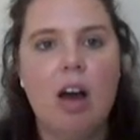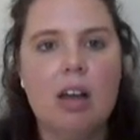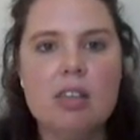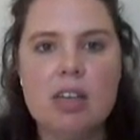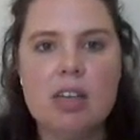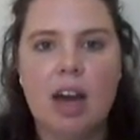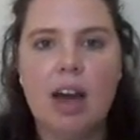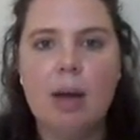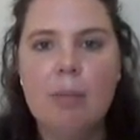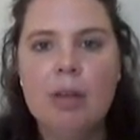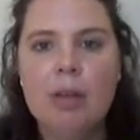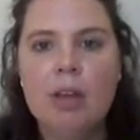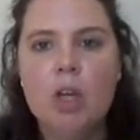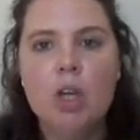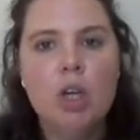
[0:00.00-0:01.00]
last time,
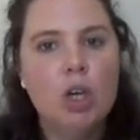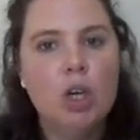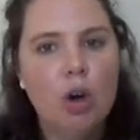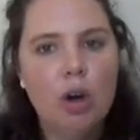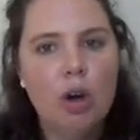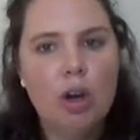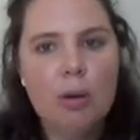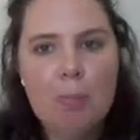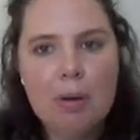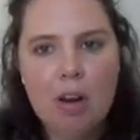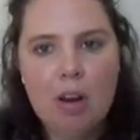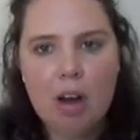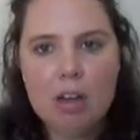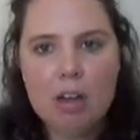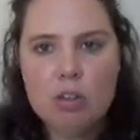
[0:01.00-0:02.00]
go and
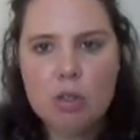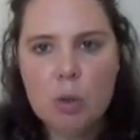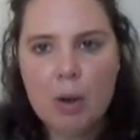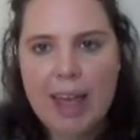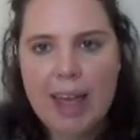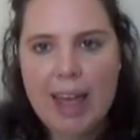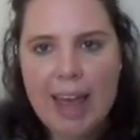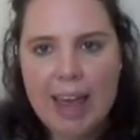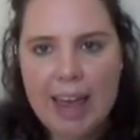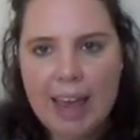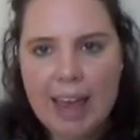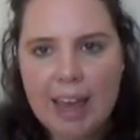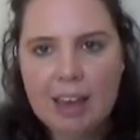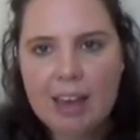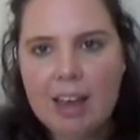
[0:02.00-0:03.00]
plot your
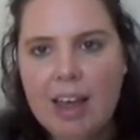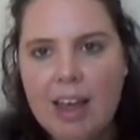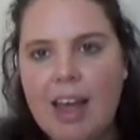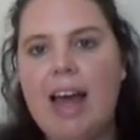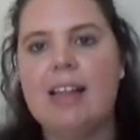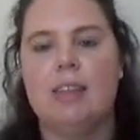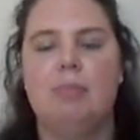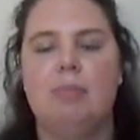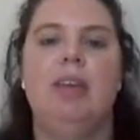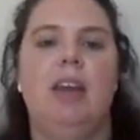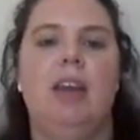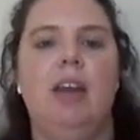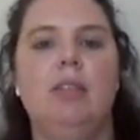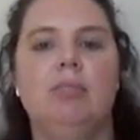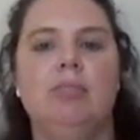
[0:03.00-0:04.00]
A at the
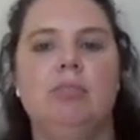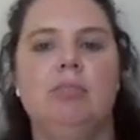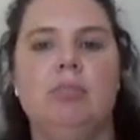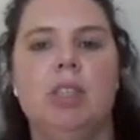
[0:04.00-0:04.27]
beginning.